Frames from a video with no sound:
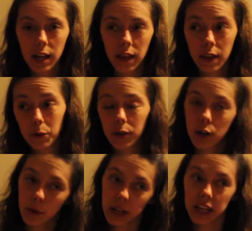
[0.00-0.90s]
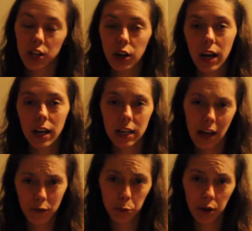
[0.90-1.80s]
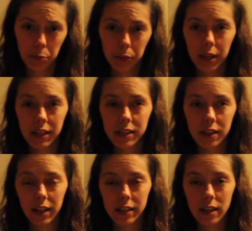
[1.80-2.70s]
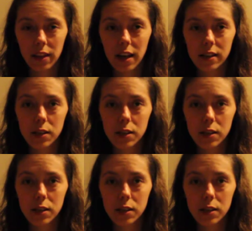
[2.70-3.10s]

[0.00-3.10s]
And then hitting your head and having brain bleeds and things like that.